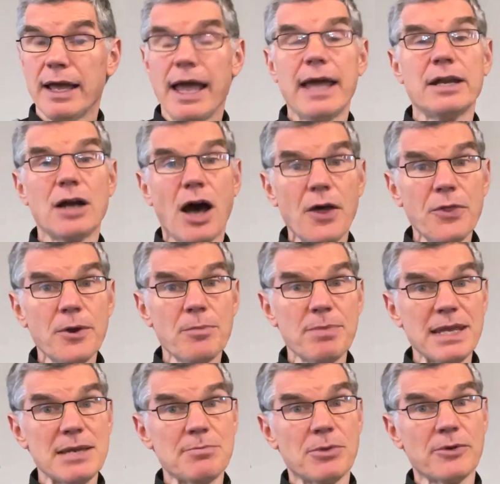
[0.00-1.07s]
and other
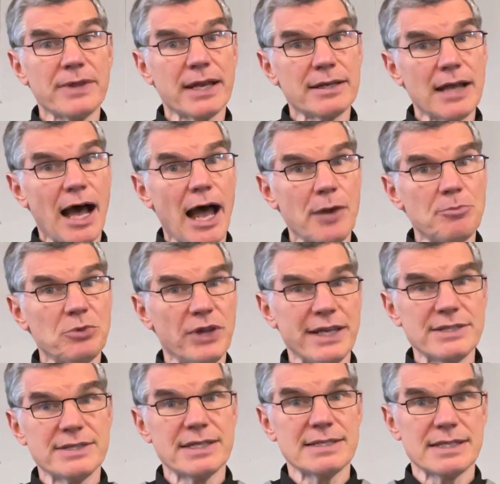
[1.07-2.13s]
people that God
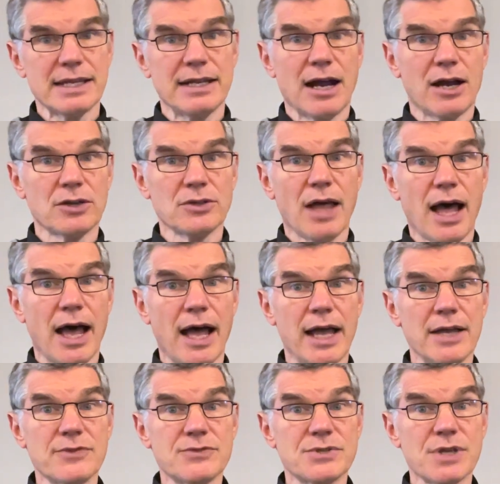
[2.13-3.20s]
places in our
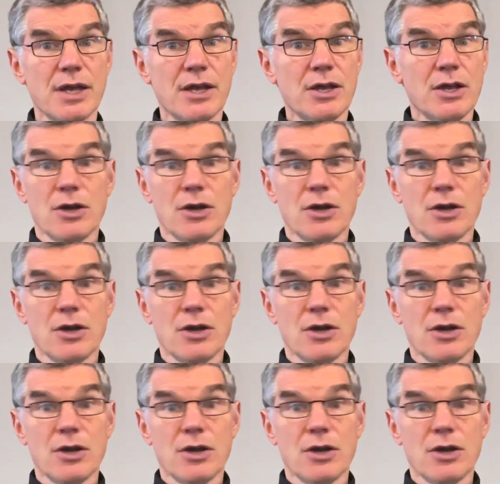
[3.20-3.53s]
lives,